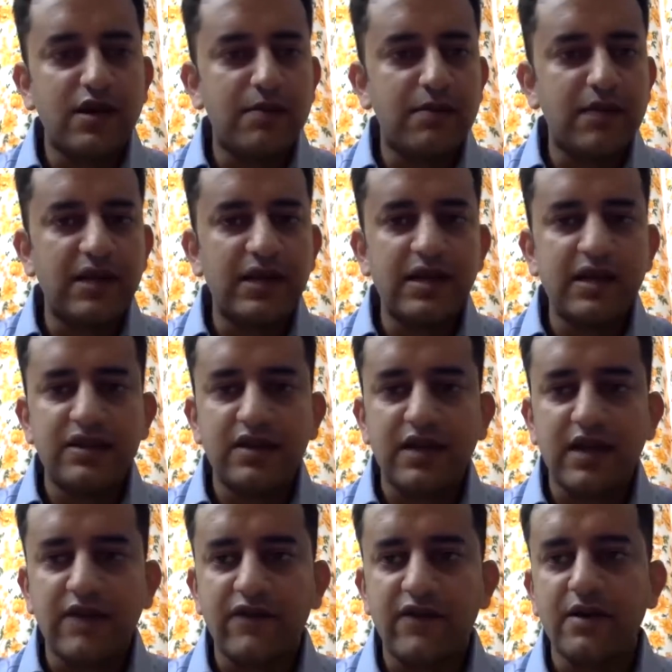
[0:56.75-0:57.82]
Middle East, and
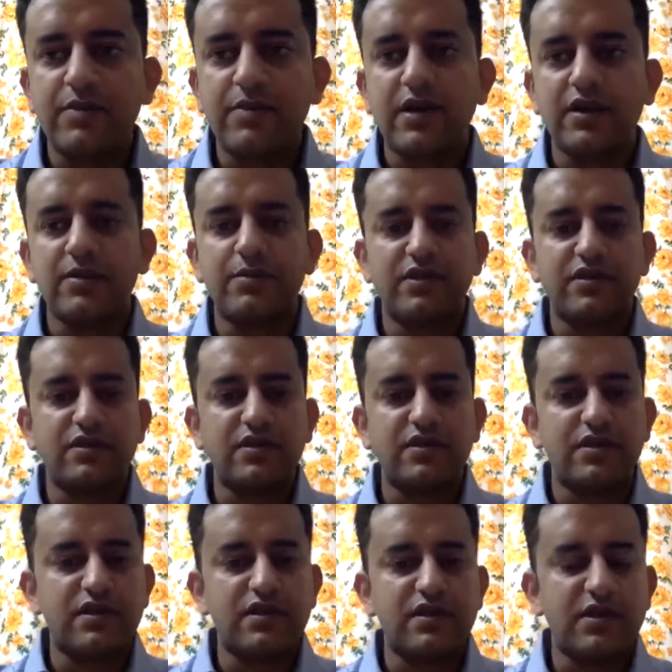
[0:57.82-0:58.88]
Africa part of the
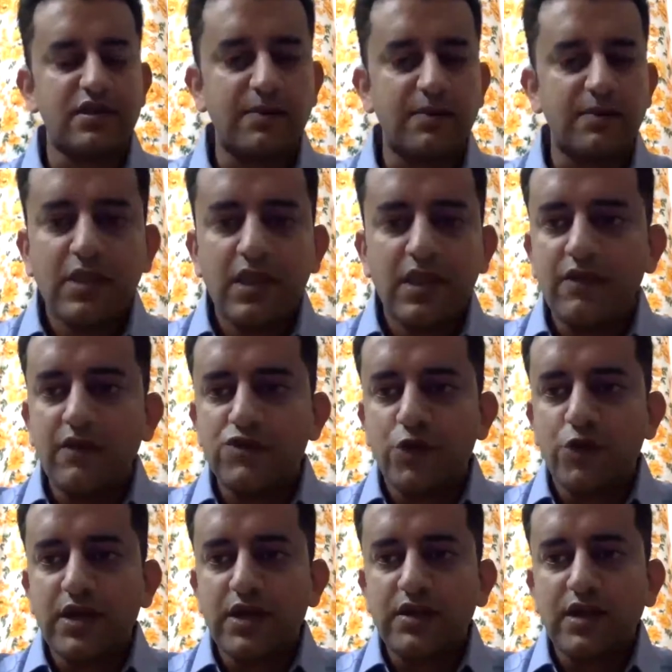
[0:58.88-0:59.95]
business. I've
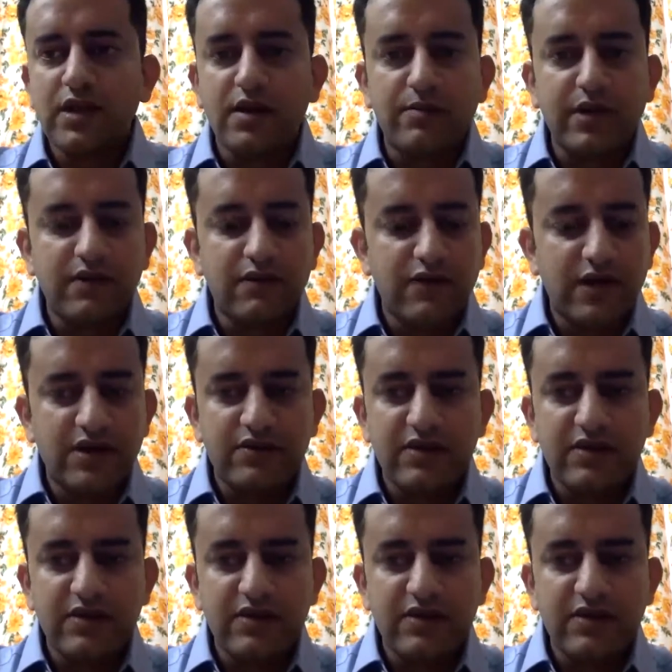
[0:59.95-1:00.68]
joined in the company very